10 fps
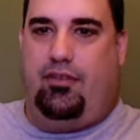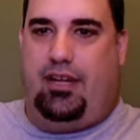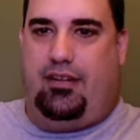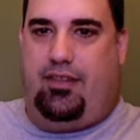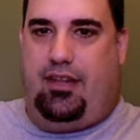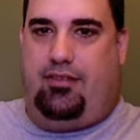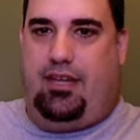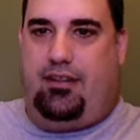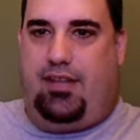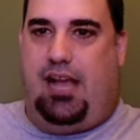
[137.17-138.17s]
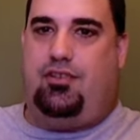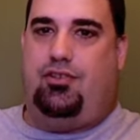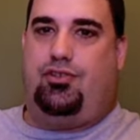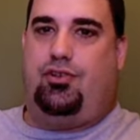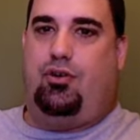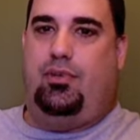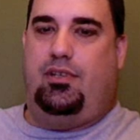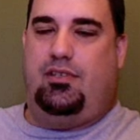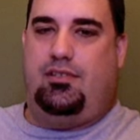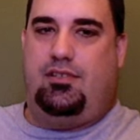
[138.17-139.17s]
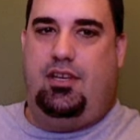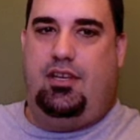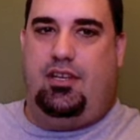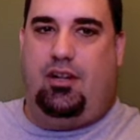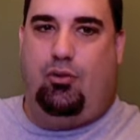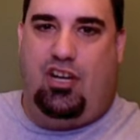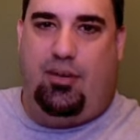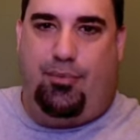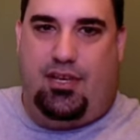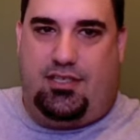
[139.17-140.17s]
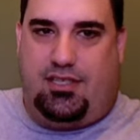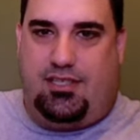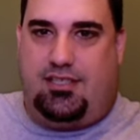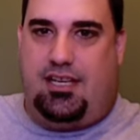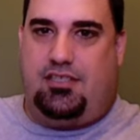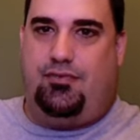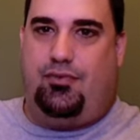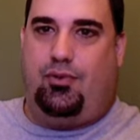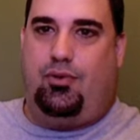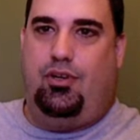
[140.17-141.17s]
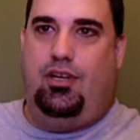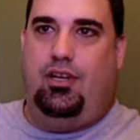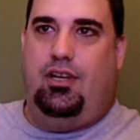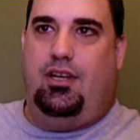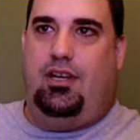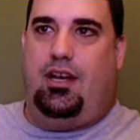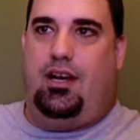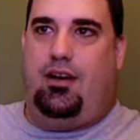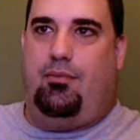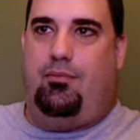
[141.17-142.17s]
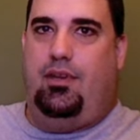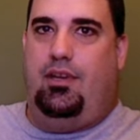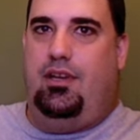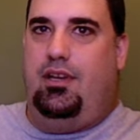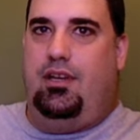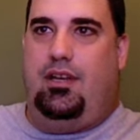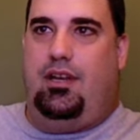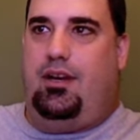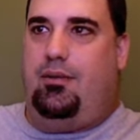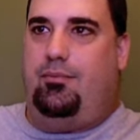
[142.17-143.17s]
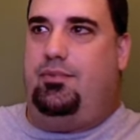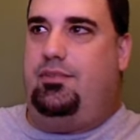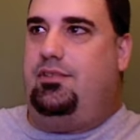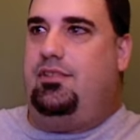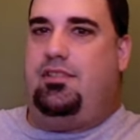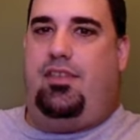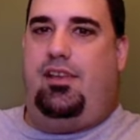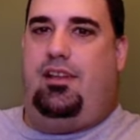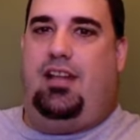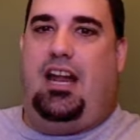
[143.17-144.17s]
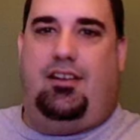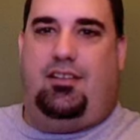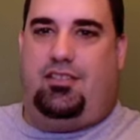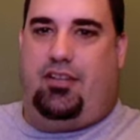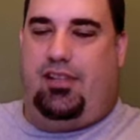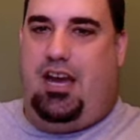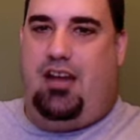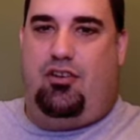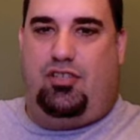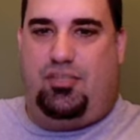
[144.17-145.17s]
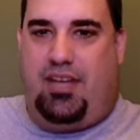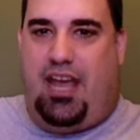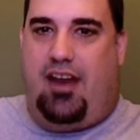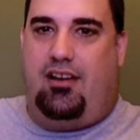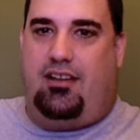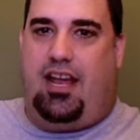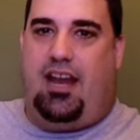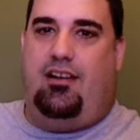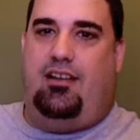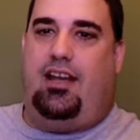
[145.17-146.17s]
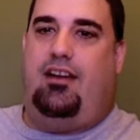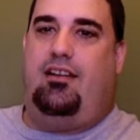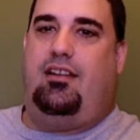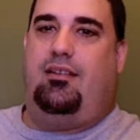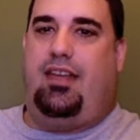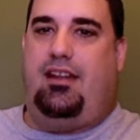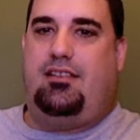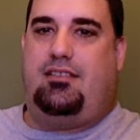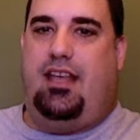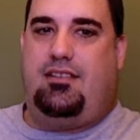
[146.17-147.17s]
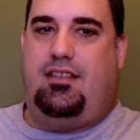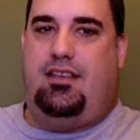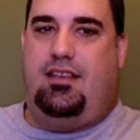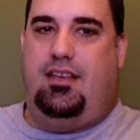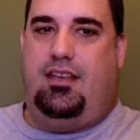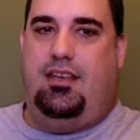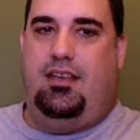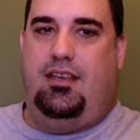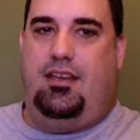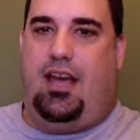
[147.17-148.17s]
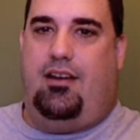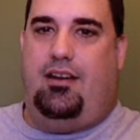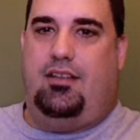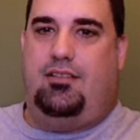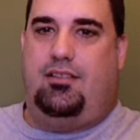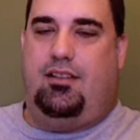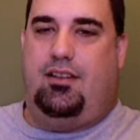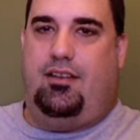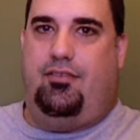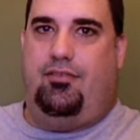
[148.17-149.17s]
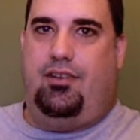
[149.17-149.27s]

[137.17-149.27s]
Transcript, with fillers: That that that takes control because in order to be successful. Um, um, just think a lot of yourself like I do. Just be arrogant, arrogant, arrogant. That is that is the key. Arrogance in life.